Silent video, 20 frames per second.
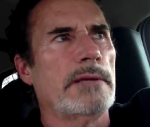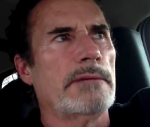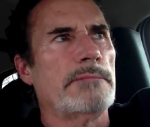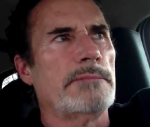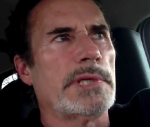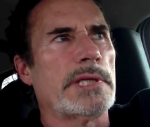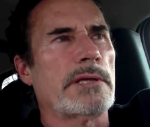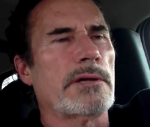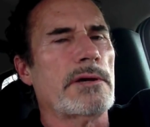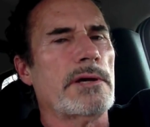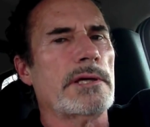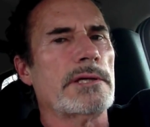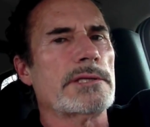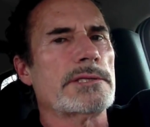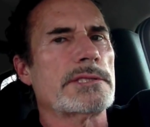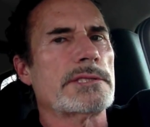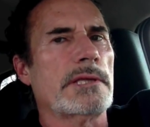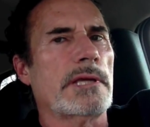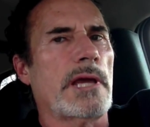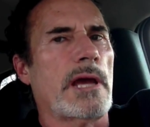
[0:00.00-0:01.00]

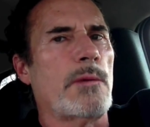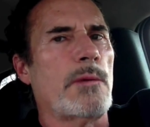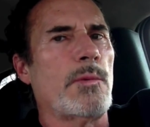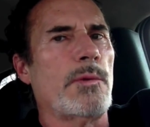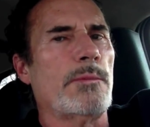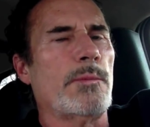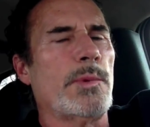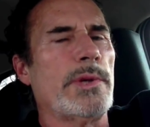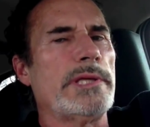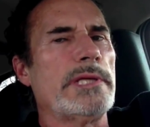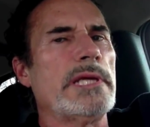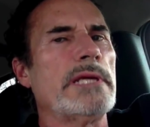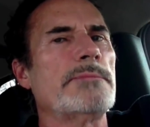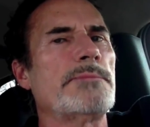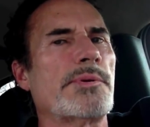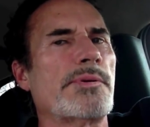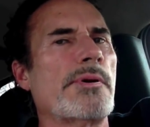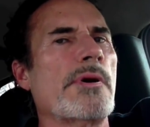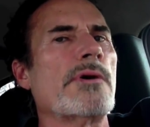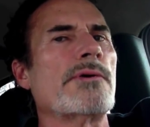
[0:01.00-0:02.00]
because I, we need
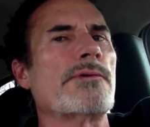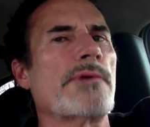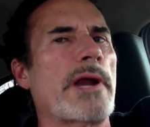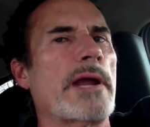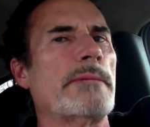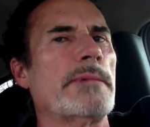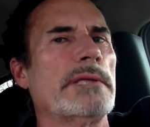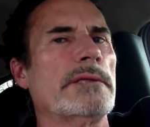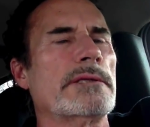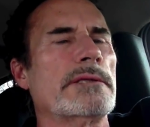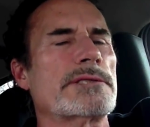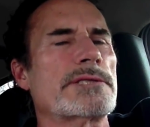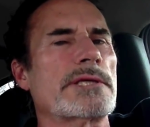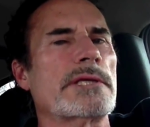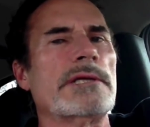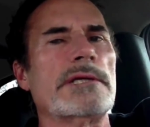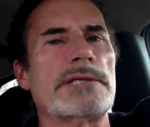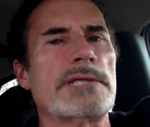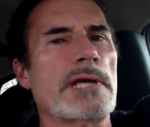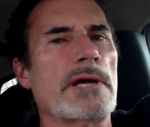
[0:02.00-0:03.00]
programming that's
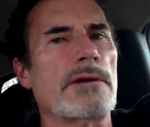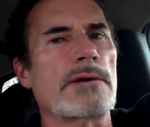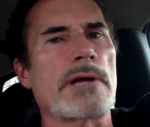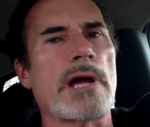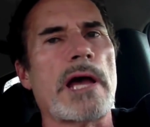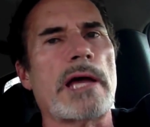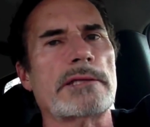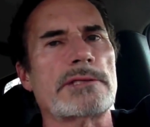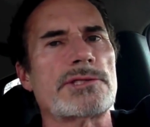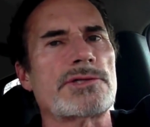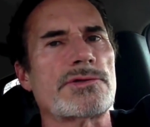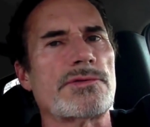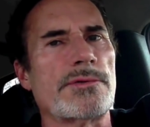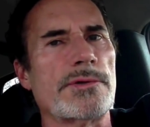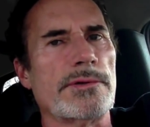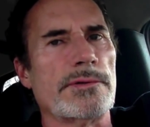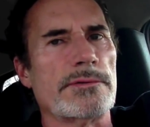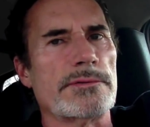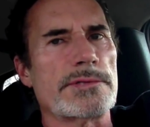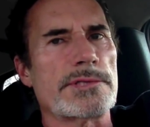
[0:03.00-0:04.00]
going to tell God's
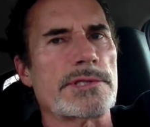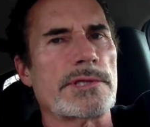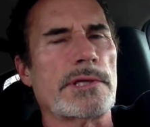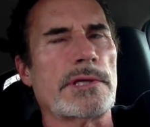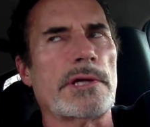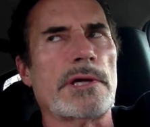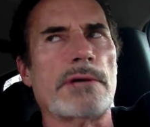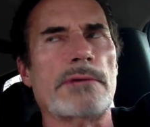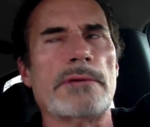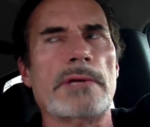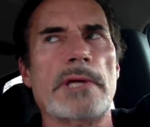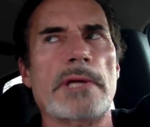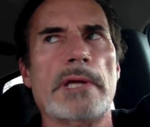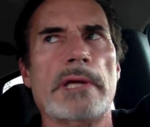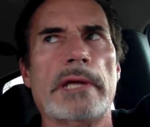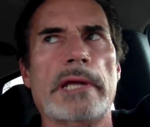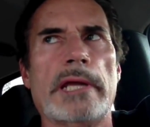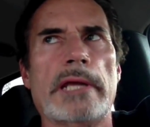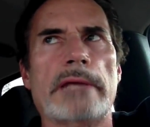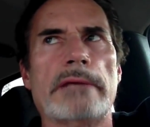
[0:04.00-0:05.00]
truths, you know,
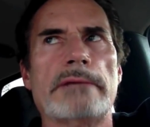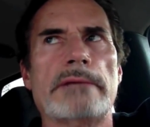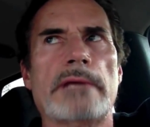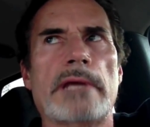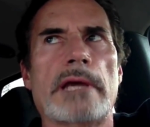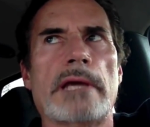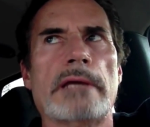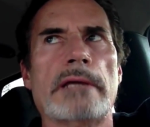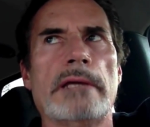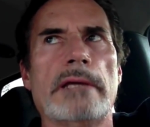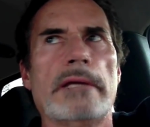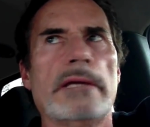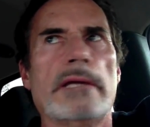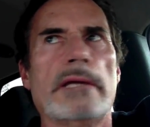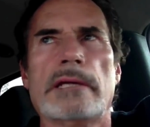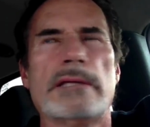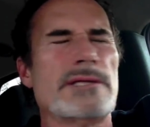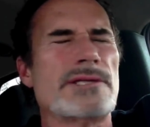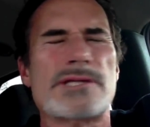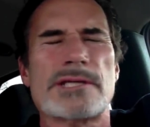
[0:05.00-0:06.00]
and uh,
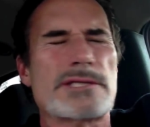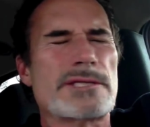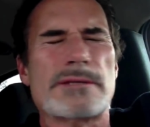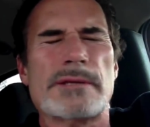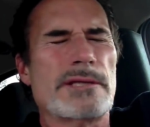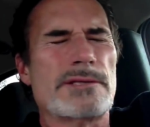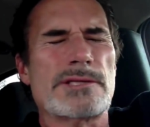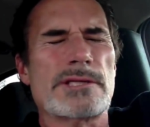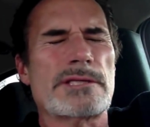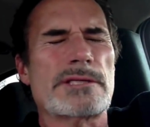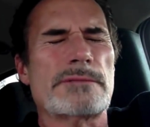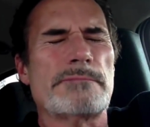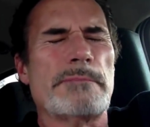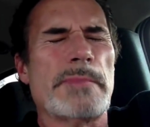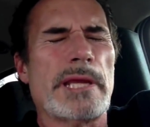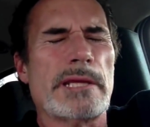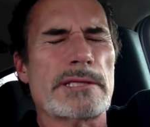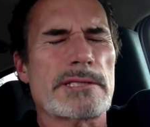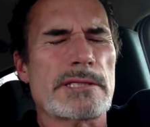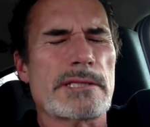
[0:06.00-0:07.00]
and it just it just
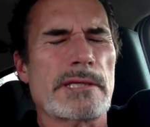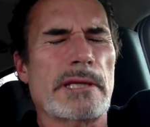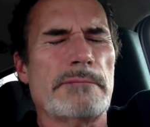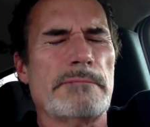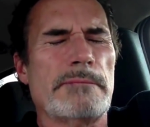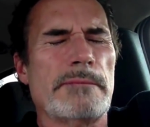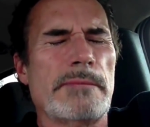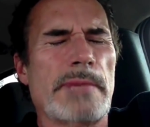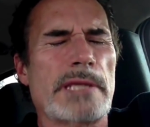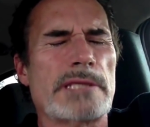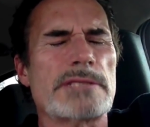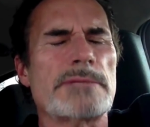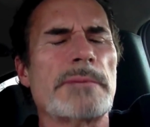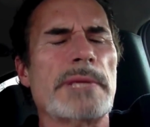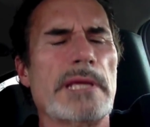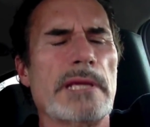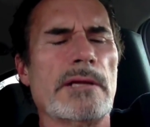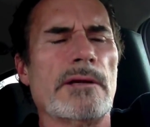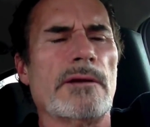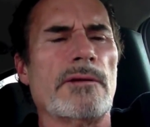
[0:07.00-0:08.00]
makes it makes
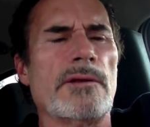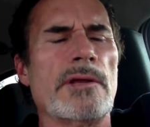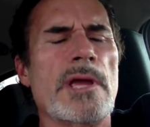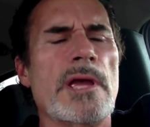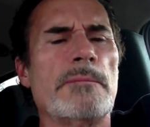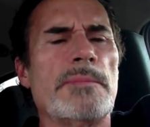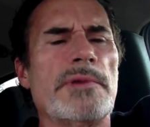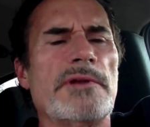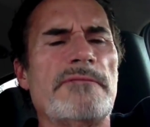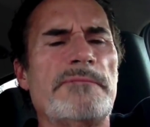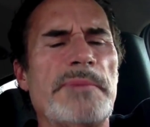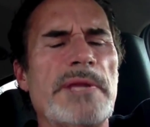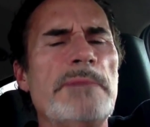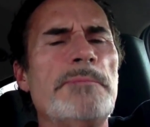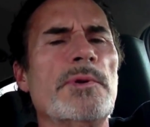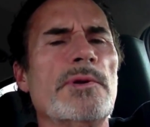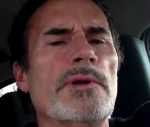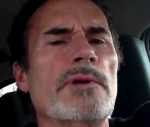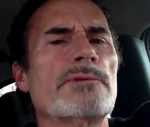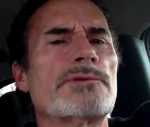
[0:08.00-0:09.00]
me ill. But if
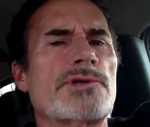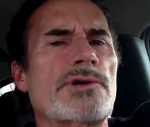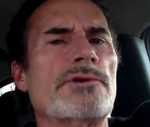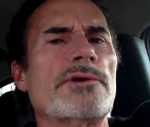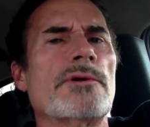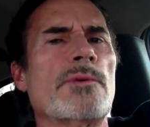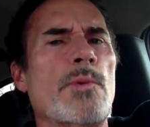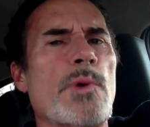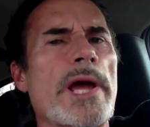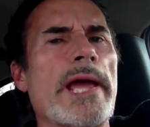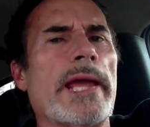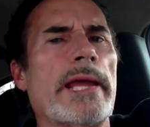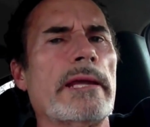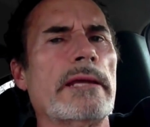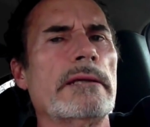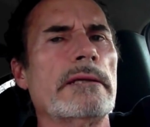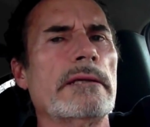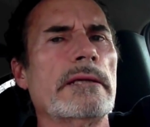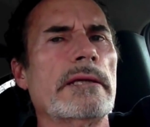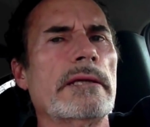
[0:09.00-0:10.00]
people don't turn
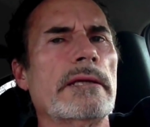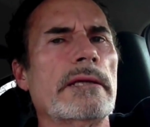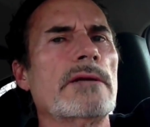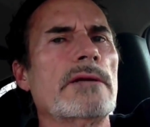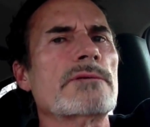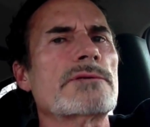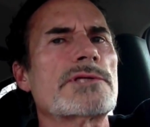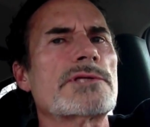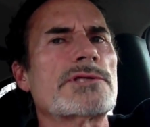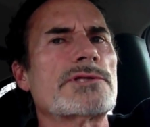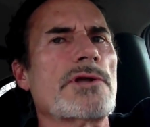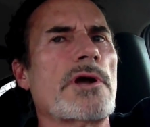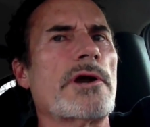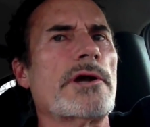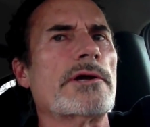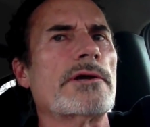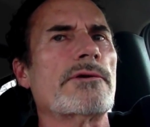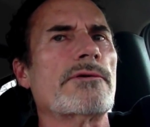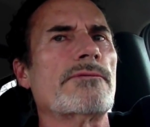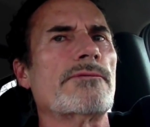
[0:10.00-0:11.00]
away and they don't
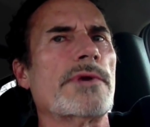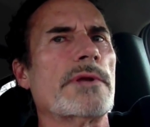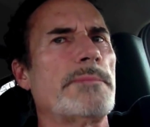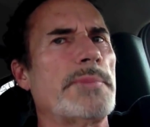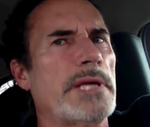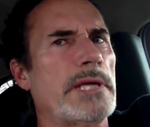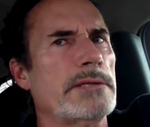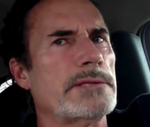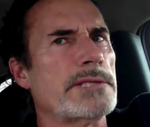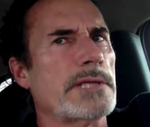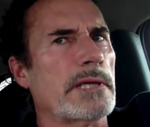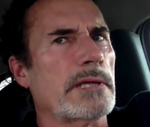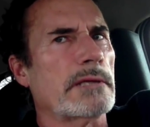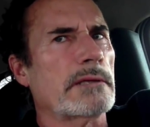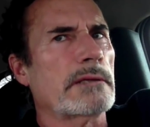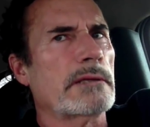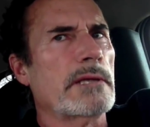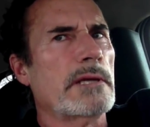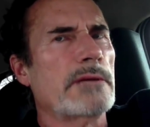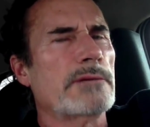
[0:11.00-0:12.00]
start
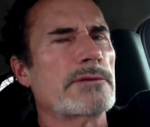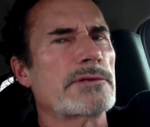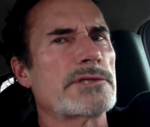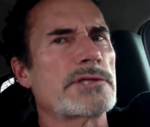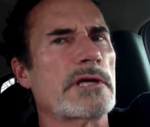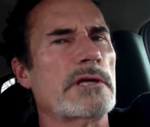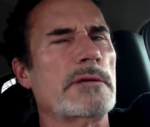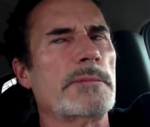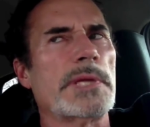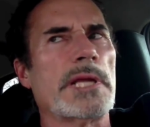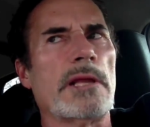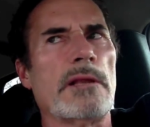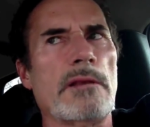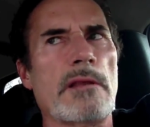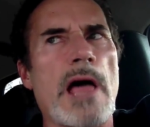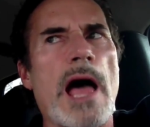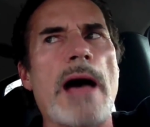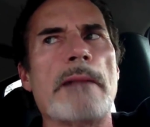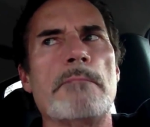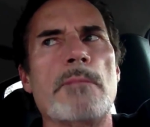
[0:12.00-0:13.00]
repenting, there's going to be a
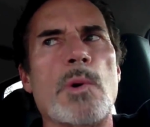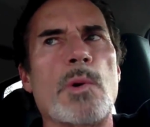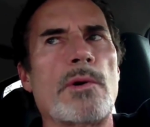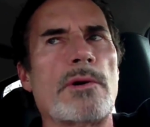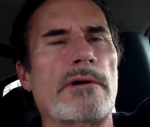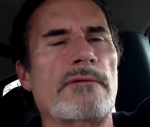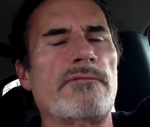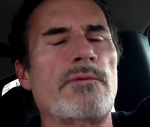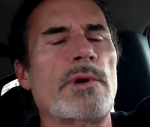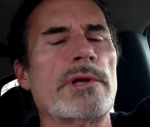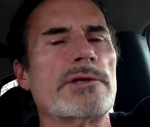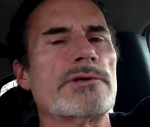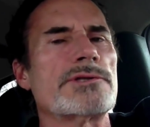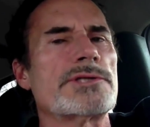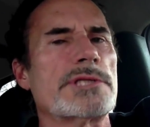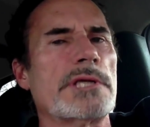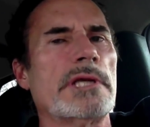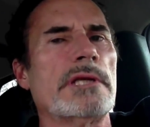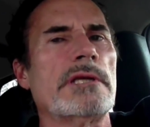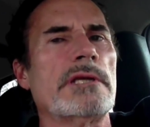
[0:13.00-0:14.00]
lot more of what you're
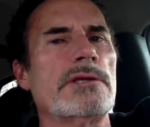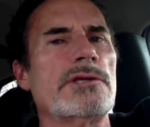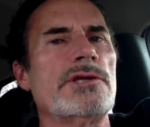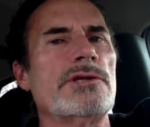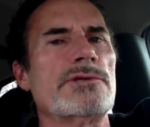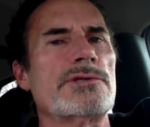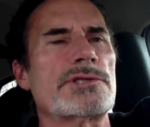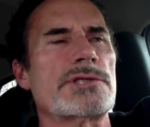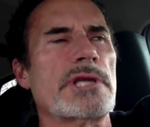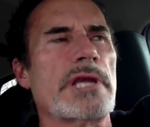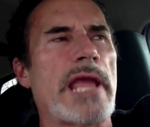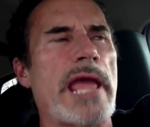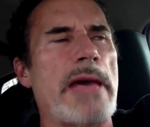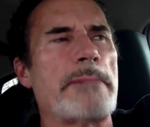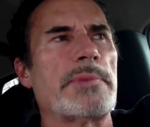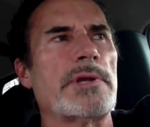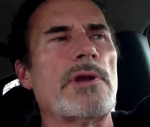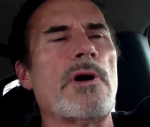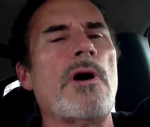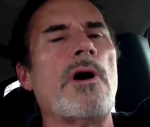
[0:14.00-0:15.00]
seeing in Houston
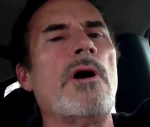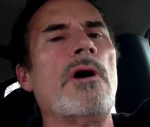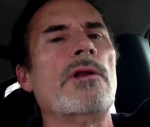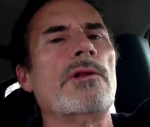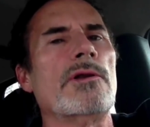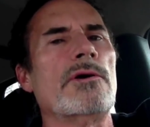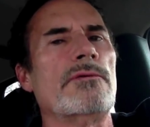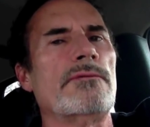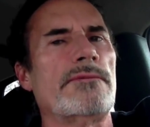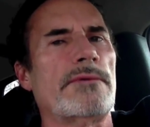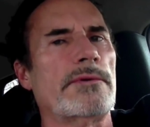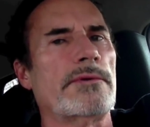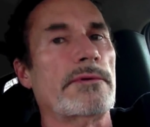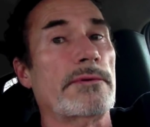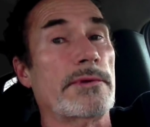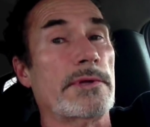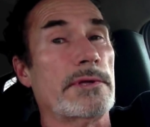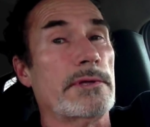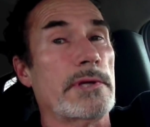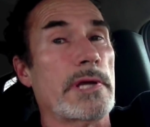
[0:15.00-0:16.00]
happen all over
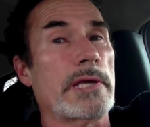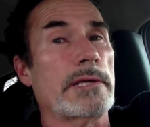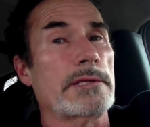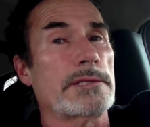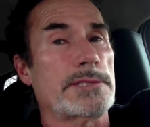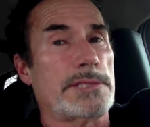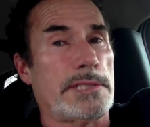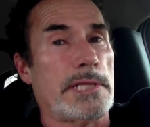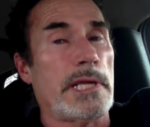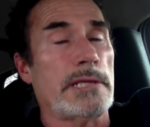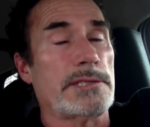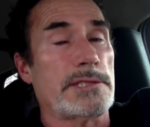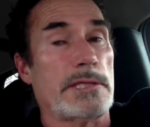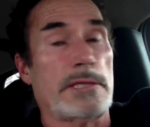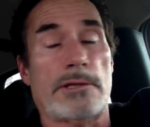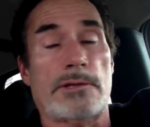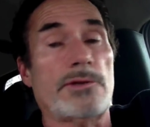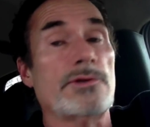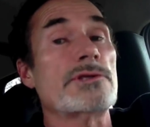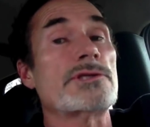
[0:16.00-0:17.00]
the United States, and
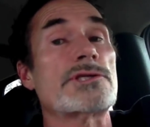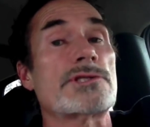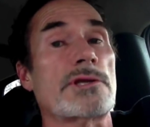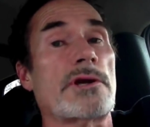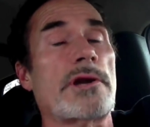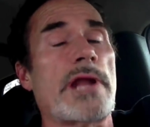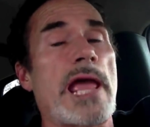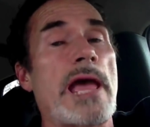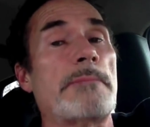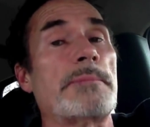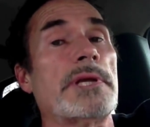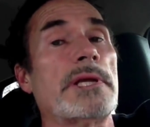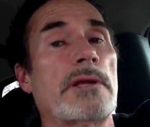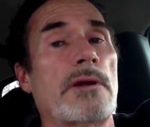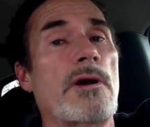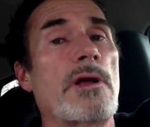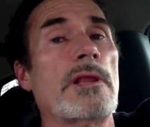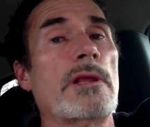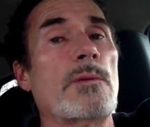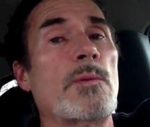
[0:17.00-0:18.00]
it could start happening
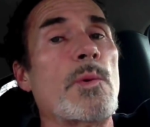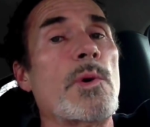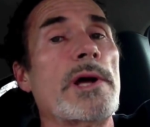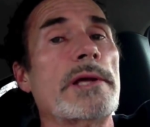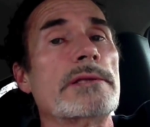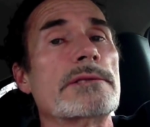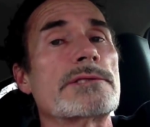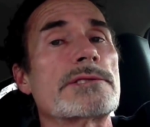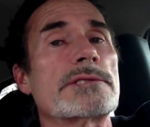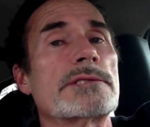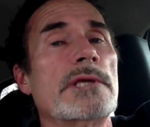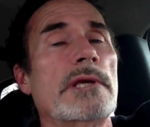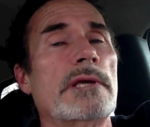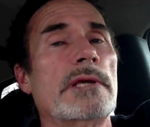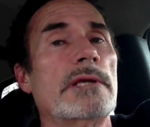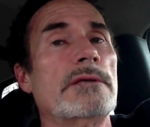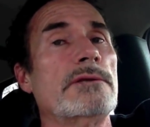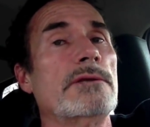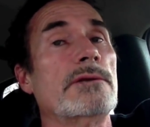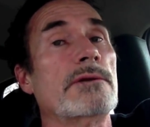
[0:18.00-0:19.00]
all at once.
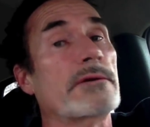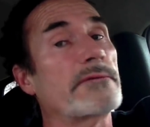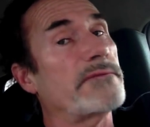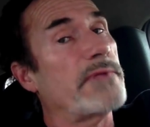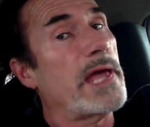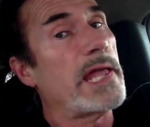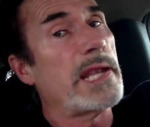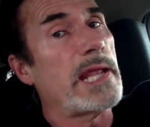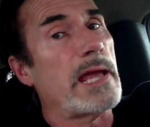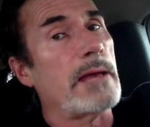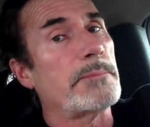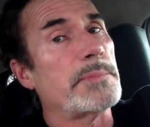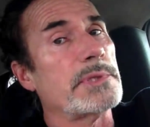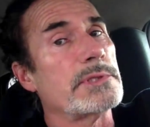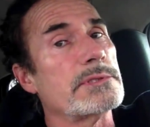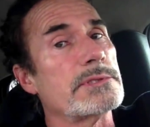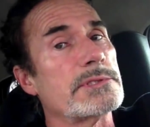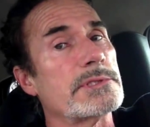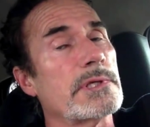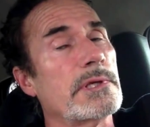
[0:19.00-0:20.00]
And you know, if that
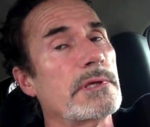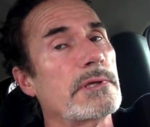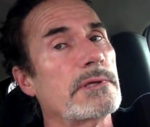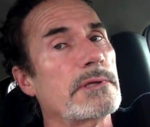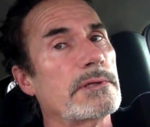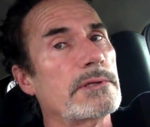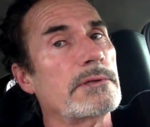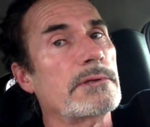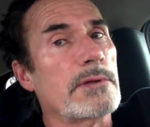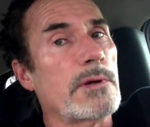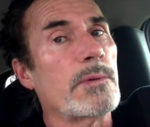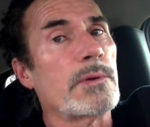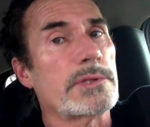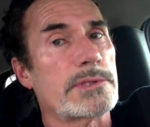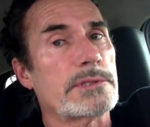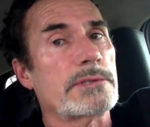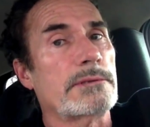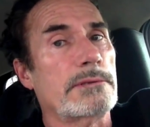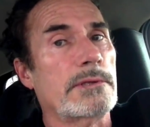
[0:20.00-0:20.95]
happens, you know what?